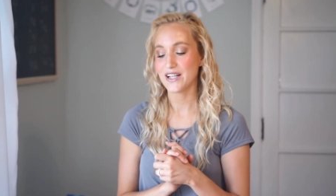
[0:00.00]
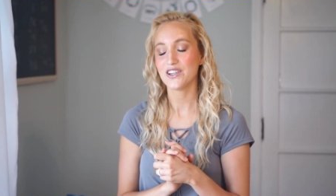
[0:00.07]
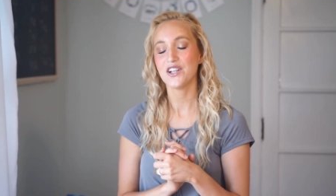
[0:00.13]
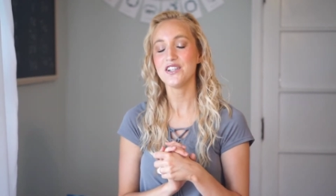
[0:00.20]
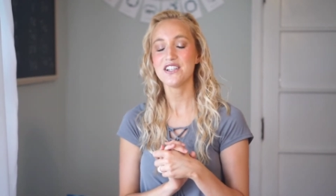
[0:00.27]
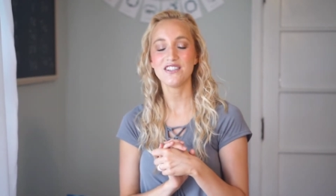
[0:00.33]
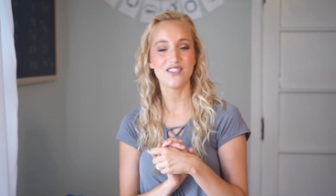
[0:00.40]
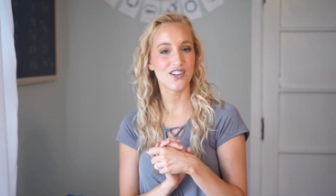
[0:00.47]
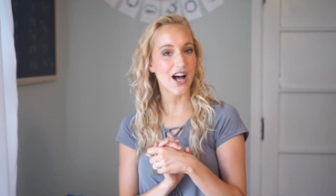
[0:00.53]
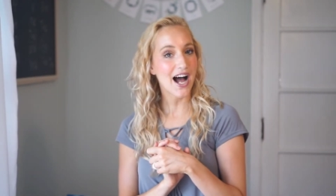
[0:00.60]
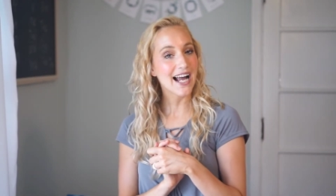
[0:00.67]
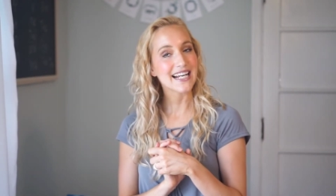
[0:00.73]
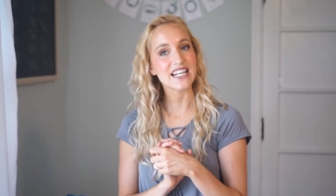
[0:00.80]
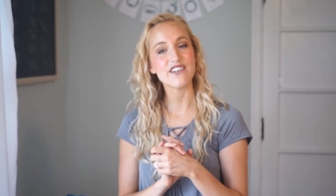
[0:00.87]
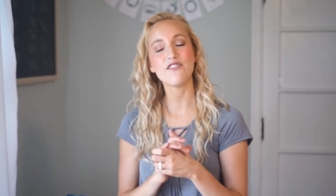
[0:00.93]
They learn a
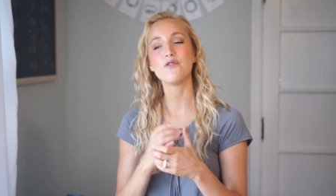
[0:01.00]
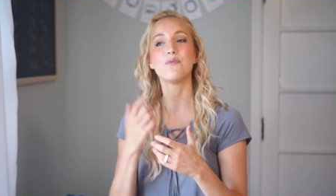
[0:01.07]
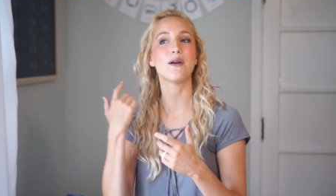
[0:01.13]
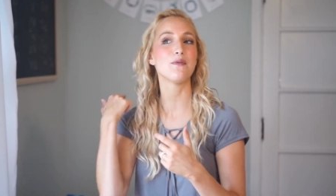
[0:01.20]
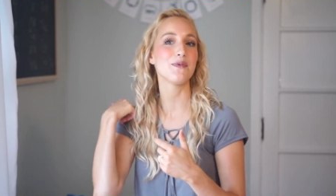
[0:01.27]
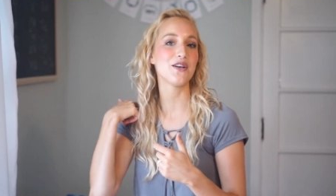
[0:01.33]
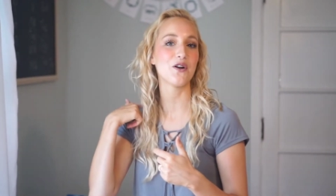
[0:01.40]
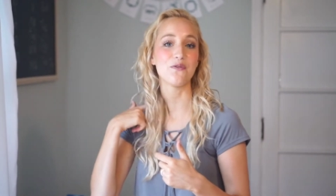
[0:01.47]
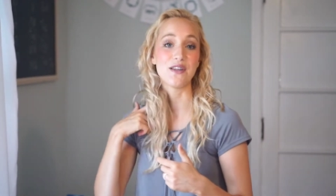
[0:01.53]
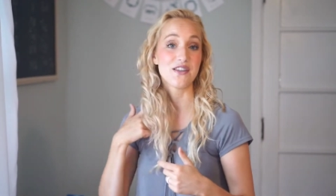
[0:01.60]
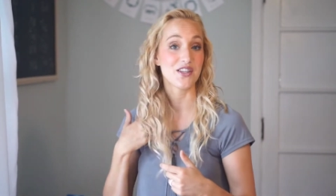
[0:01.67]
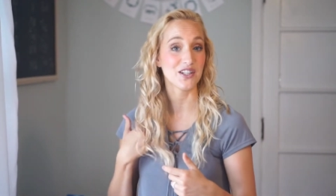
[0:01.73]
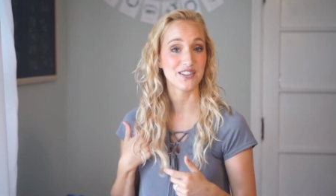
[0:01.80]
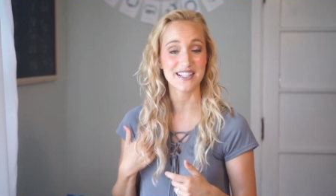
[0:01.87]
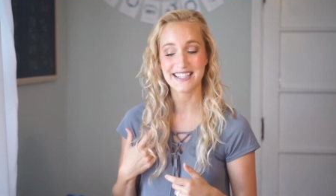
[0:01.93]
lot even when we don't
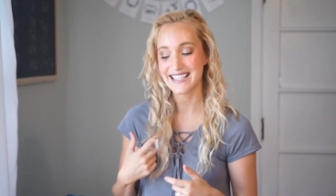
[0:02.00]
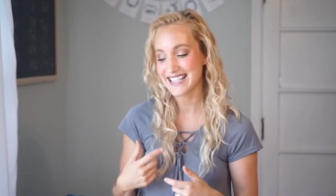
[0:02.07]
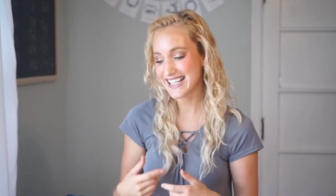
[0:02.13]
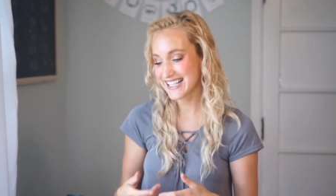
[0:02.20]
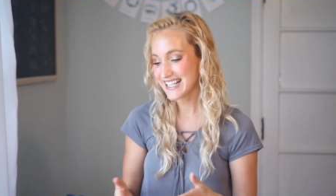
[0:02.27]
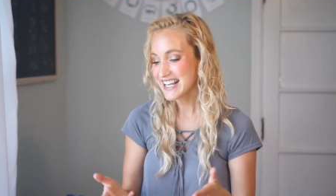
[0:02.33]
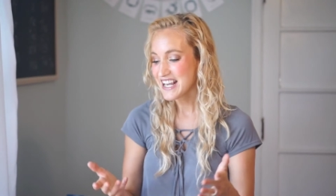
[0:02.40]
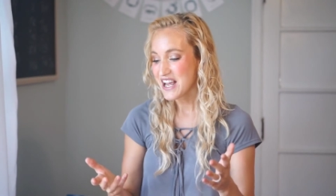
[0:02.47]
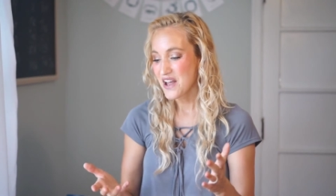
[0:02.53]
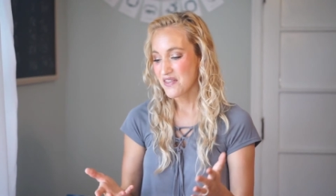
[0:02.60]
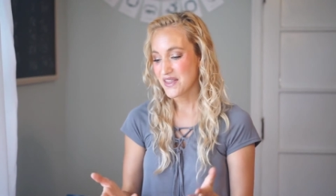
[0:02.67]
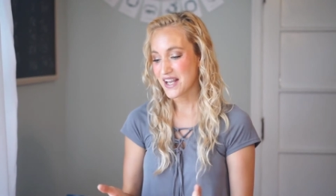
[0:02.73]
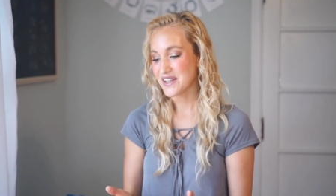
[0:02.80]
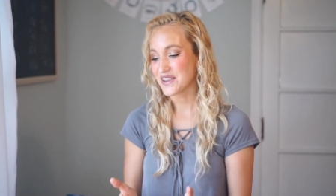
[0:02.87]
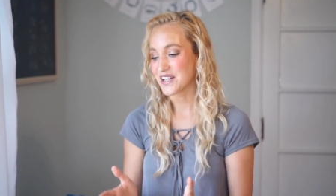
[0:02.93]
think they're listening.
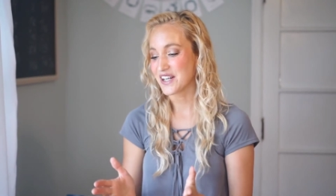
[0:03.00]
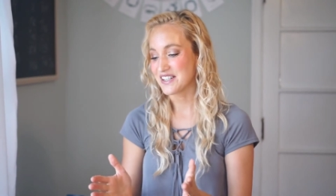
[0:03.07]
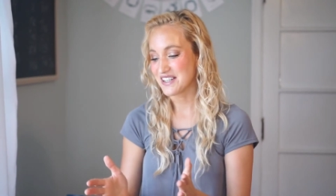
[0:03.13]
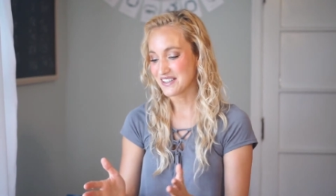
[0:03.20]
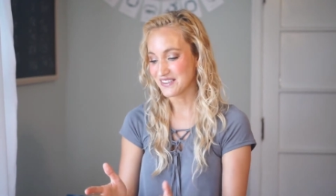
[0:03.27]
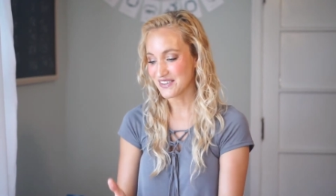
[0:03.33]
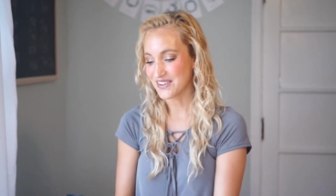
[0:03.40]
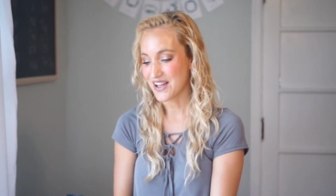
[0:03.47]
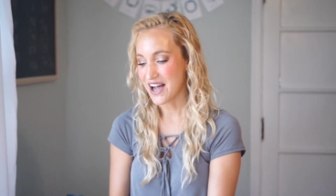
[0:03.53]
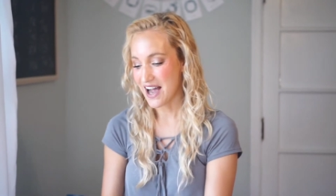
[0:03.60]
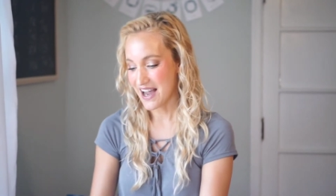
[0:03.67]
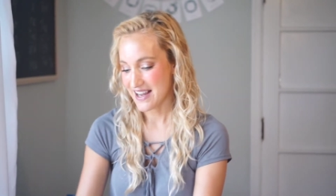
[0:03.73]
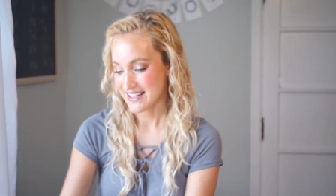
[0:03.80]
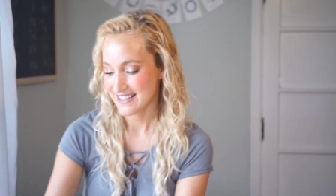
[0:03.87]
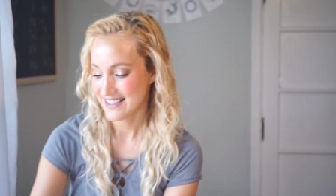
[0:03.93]
They learn a lot.